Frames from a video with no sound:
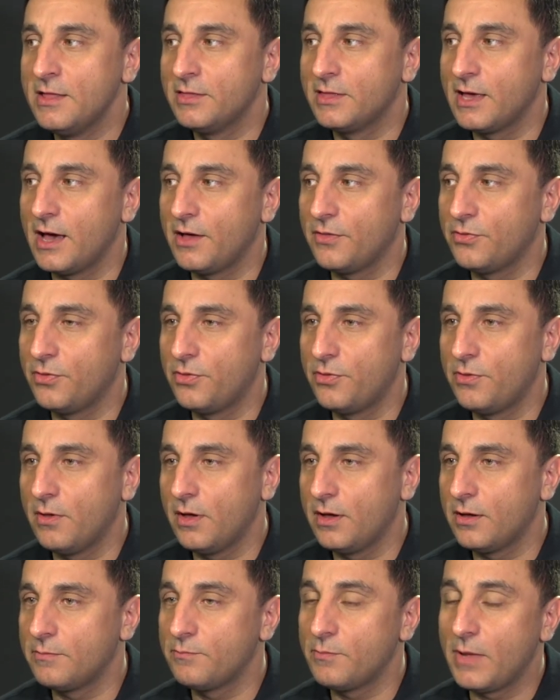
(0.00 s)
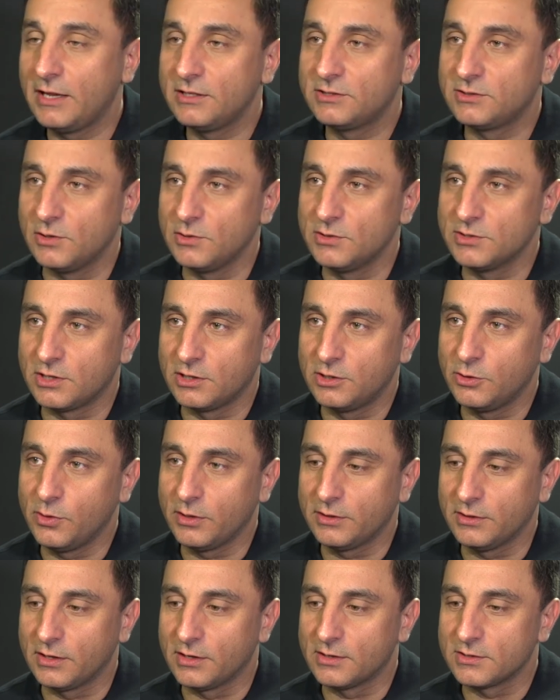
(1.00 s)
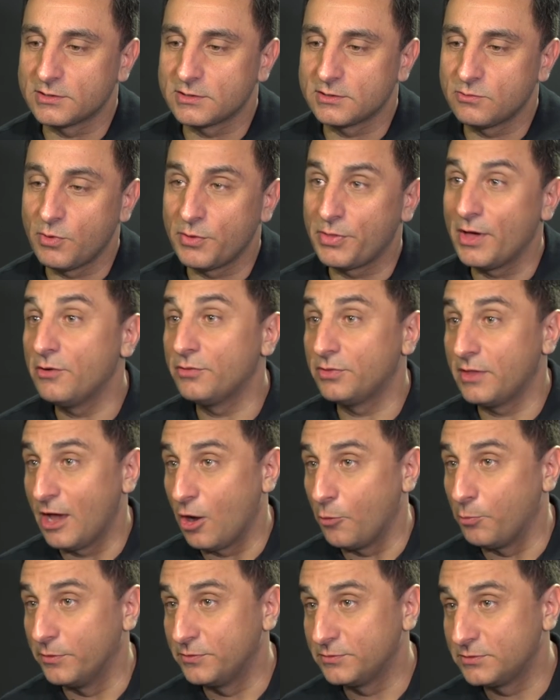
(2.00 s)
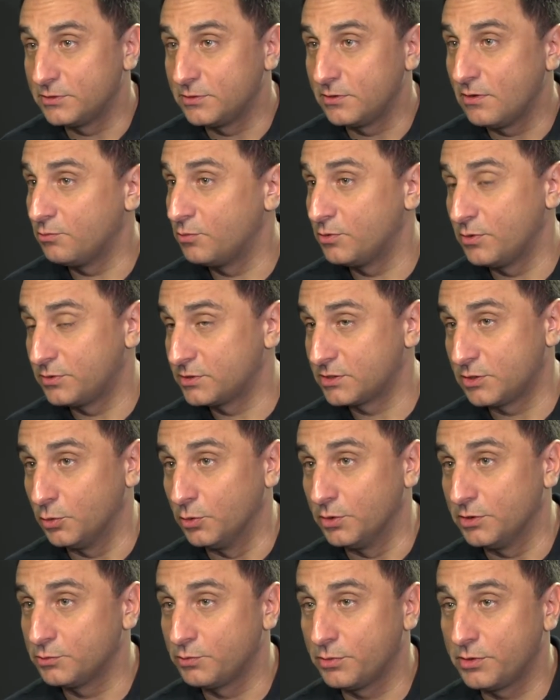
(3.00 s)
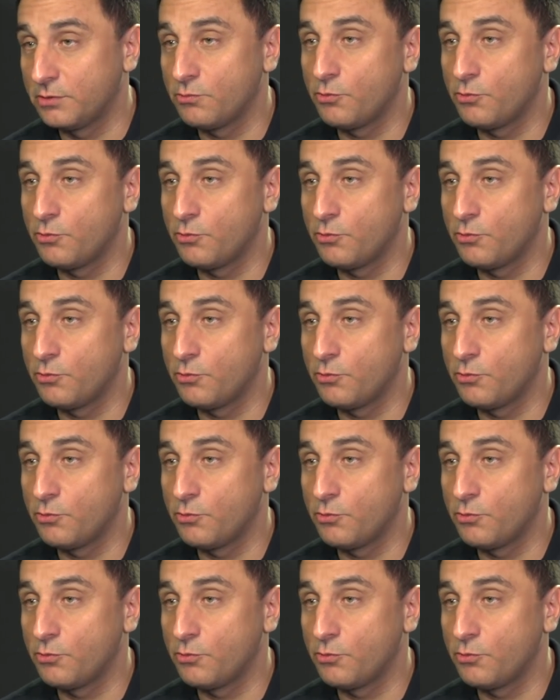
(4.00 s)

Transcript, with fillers: that uh, many students are doing this without the help of with schools.